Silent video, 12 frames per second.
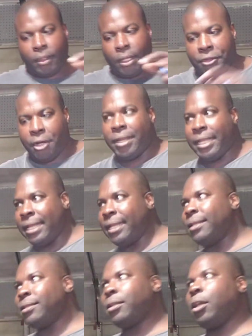There
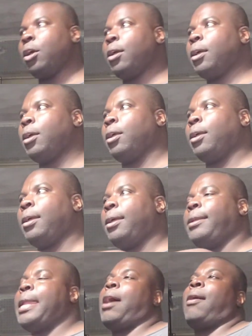is,
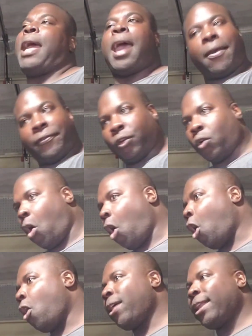now after
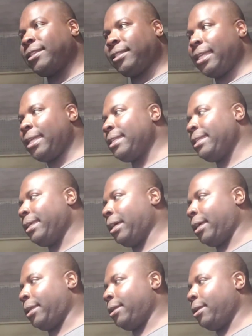all that's said and
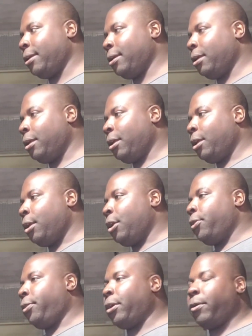done,
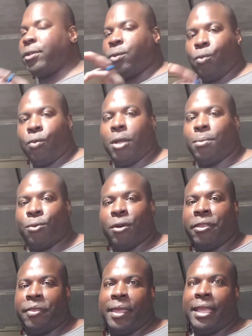there is one more
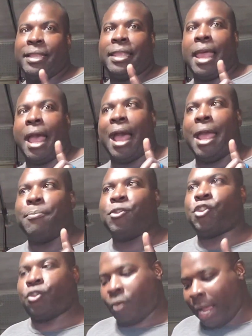thing that I
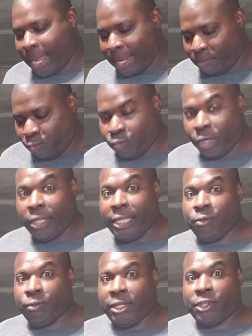am
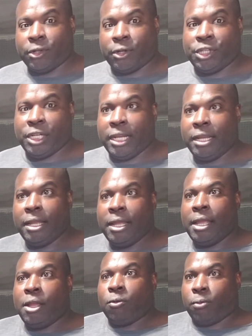really researching
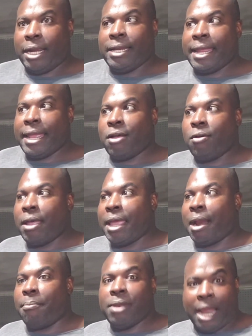right now,
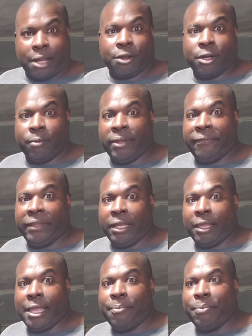and I'm not going to
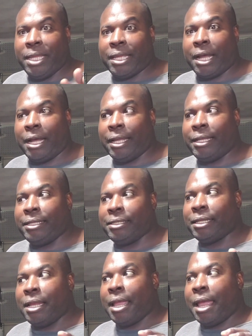reveal it
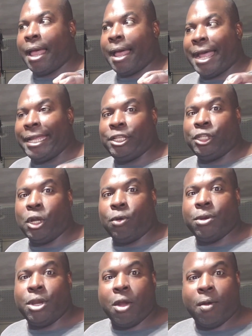because I
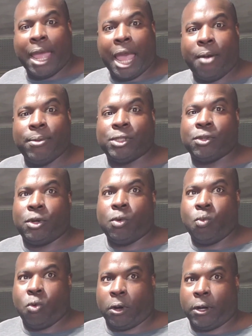don't know how it's going to
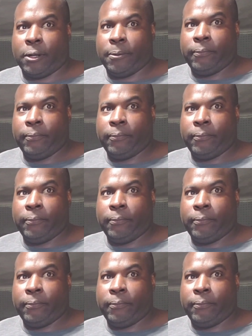work.